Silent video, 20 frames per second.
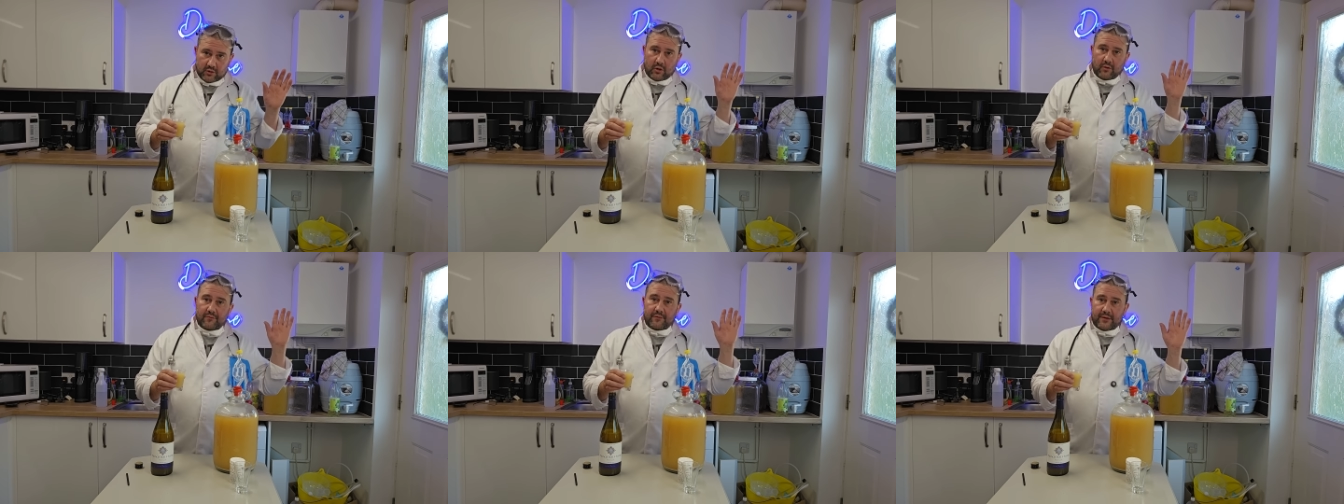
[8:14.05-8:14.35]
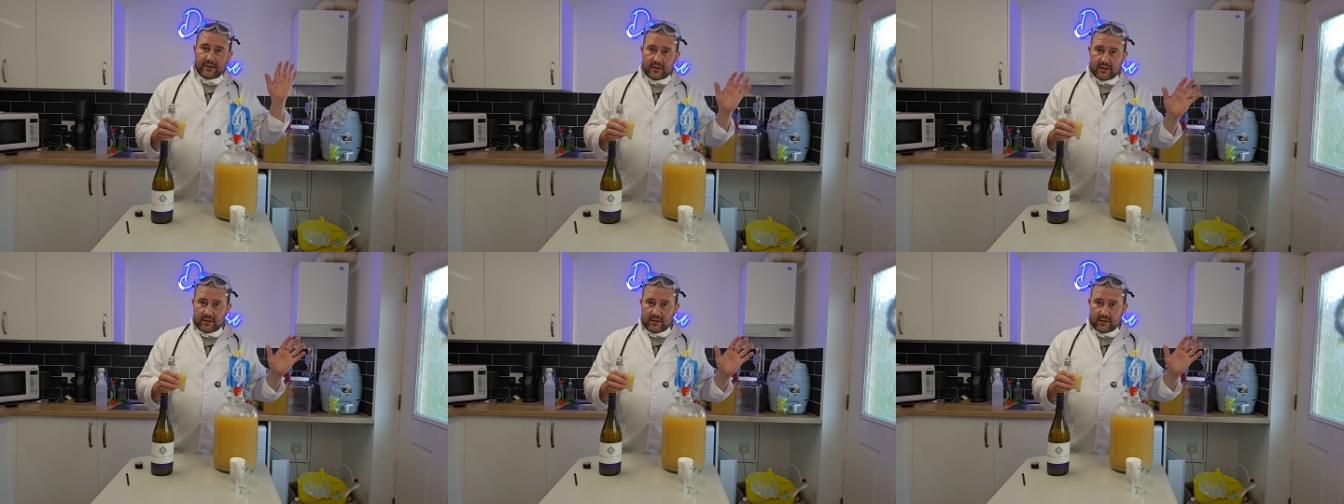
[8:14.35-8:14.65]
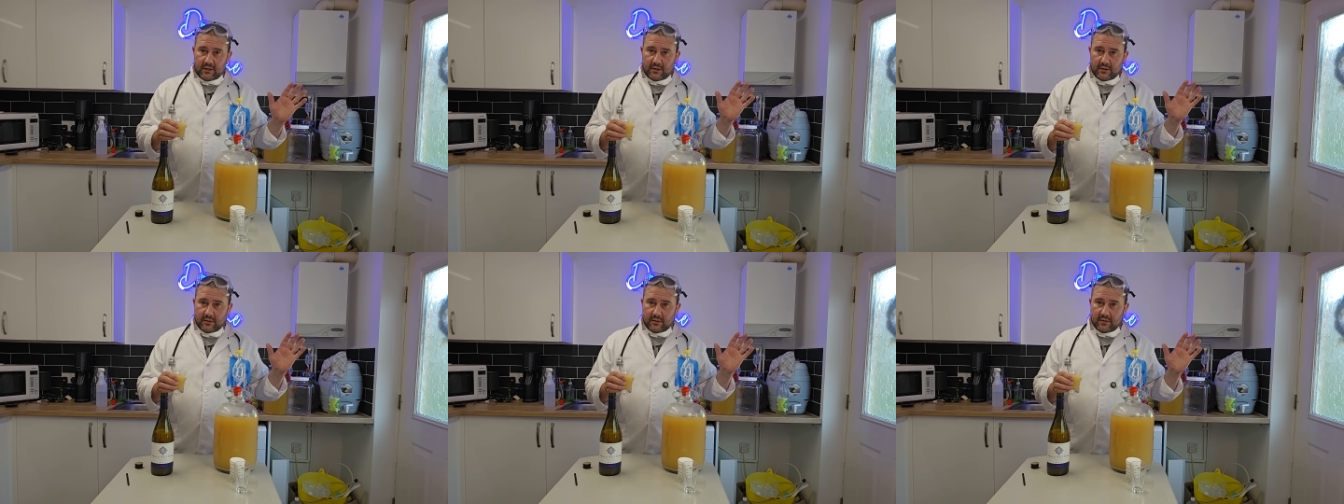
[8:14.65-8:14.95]
of
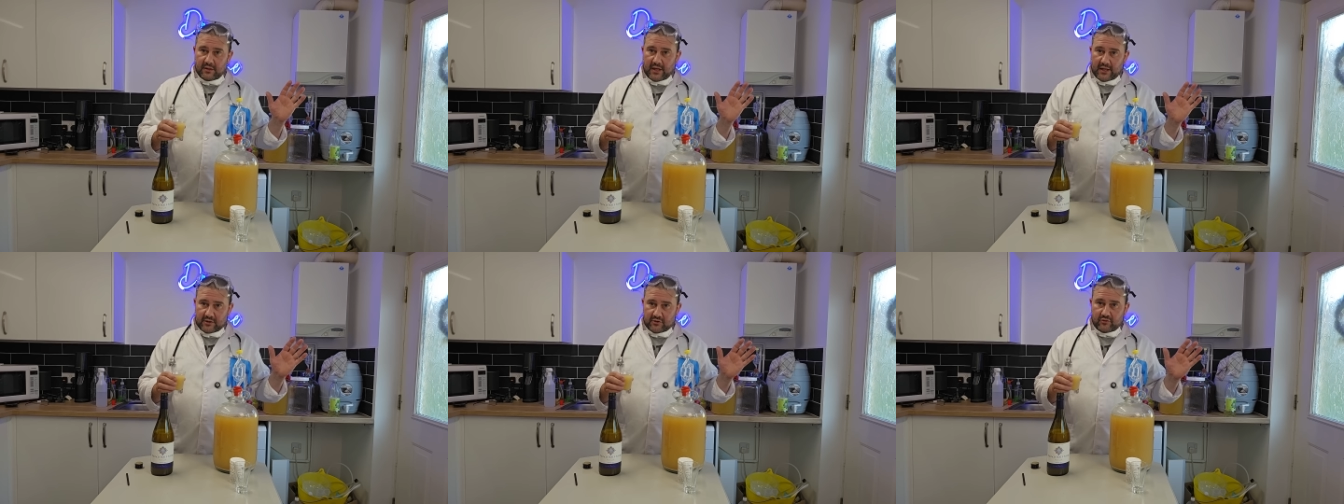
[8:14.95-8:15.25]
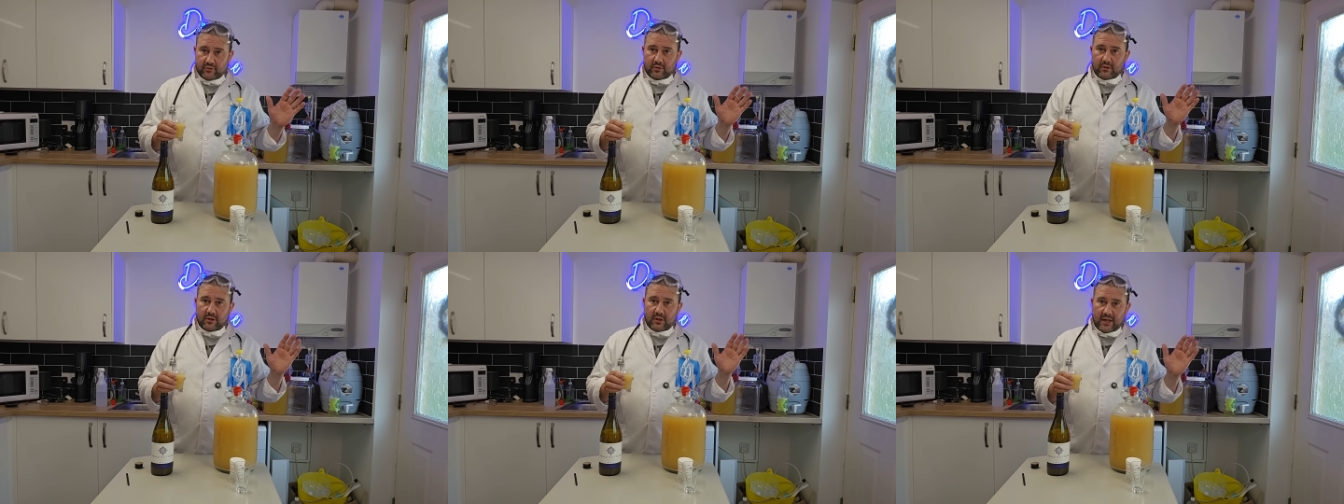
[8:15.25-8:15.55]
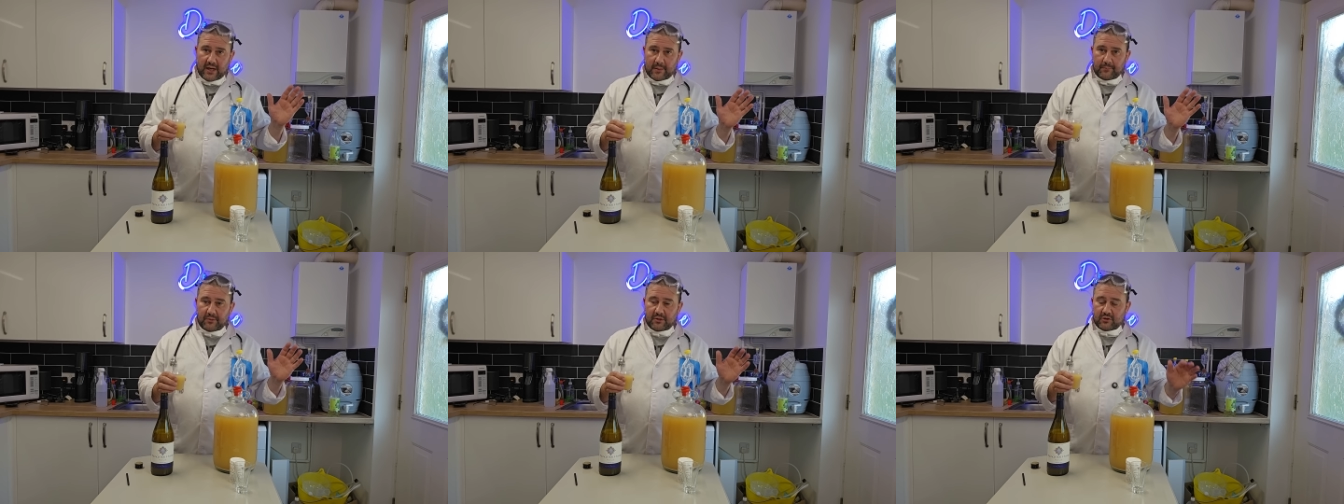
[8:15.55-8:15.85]
the natural
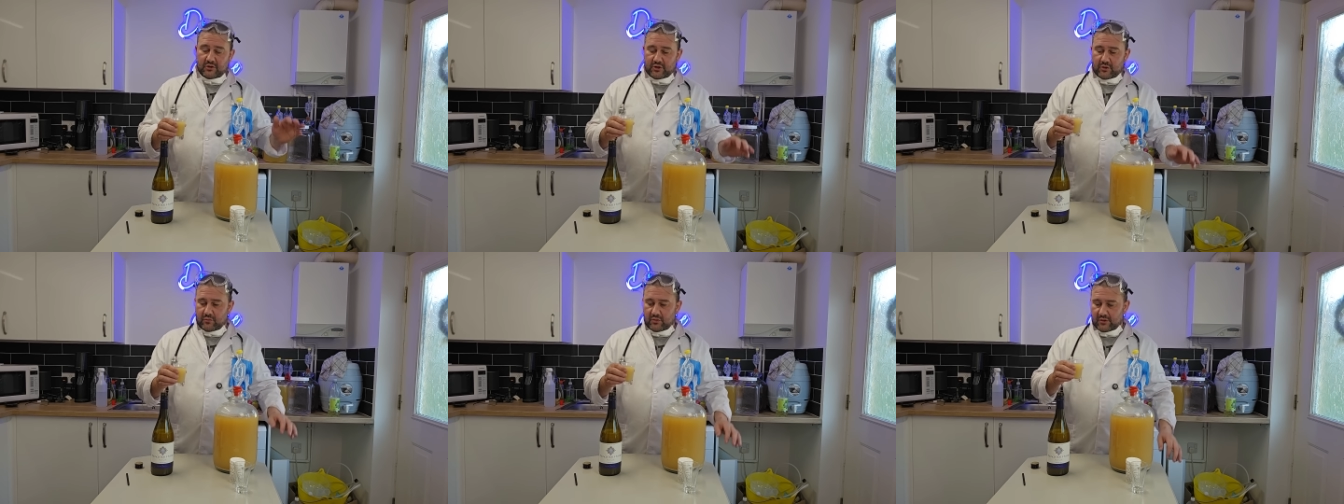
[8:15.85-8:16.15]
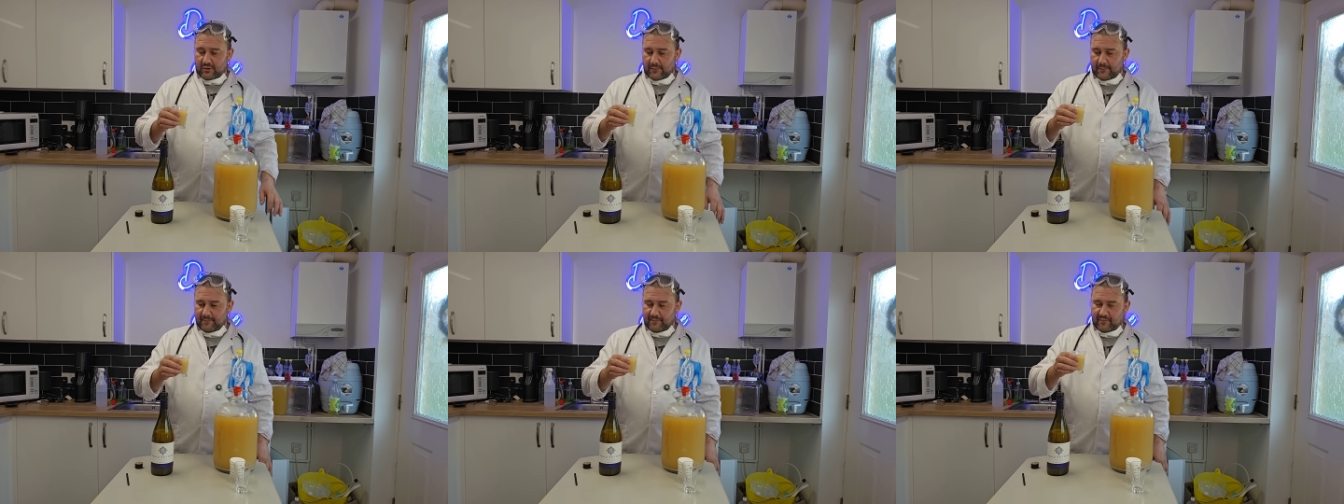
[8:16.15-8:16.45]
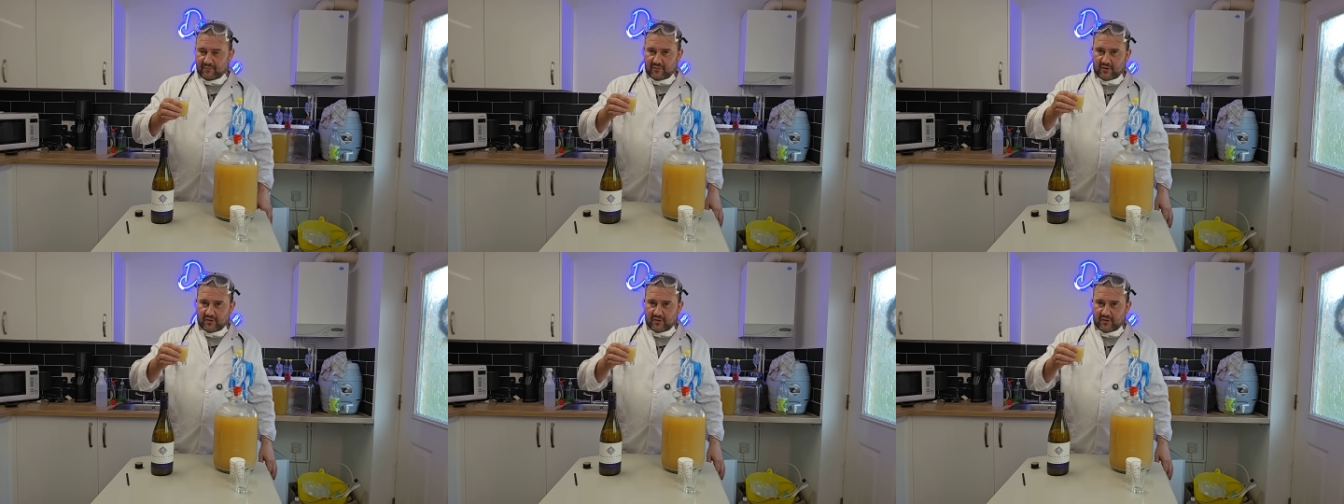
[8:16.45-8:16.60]
apple juice.